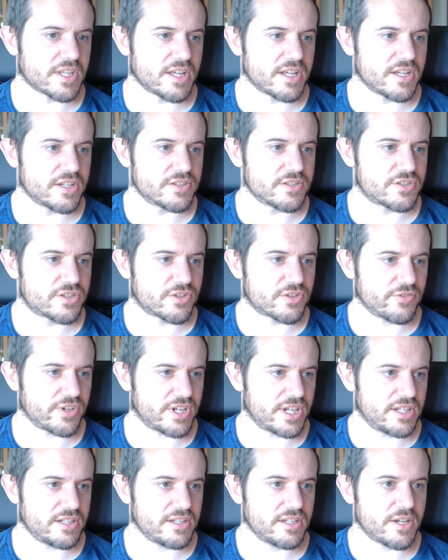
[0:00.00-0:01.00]

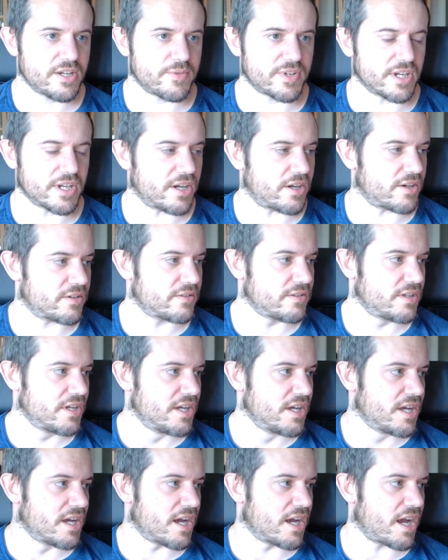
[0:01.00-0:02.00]
screen. Here we go.
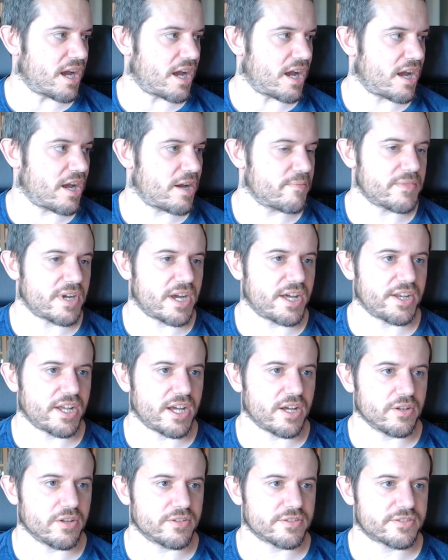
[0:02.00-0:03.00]
And
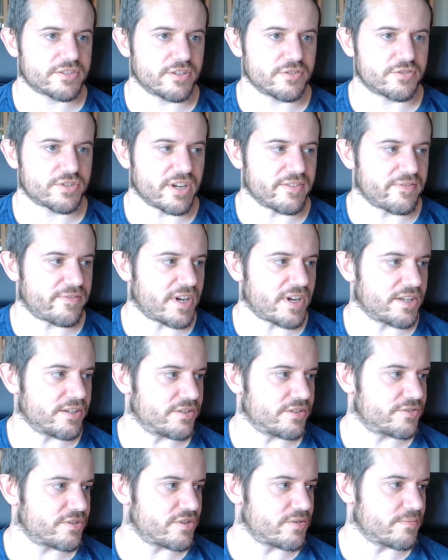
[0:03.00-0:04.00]
I'll also try and find
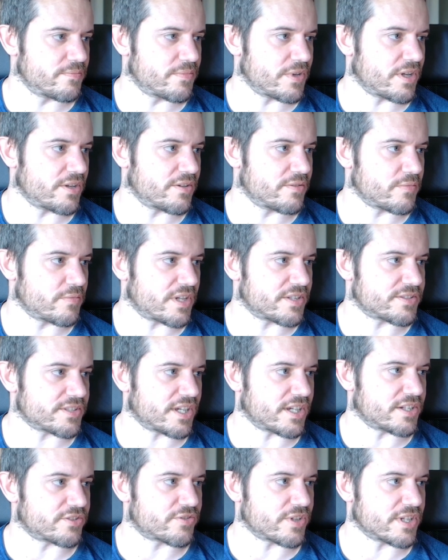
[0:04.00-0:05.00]
the Zoom button as
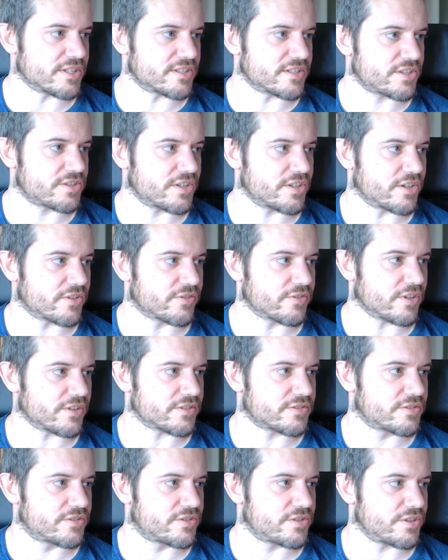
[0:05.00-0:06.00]
I transition
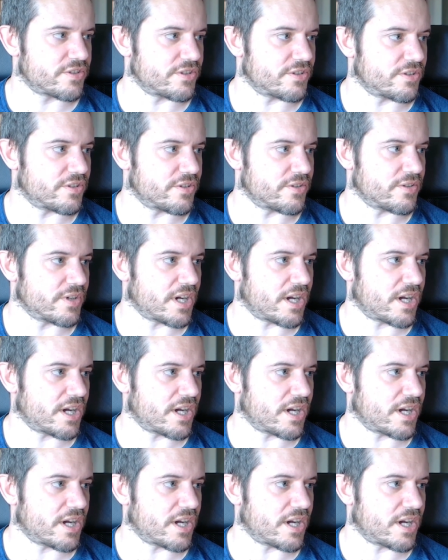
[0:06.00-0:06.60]
across to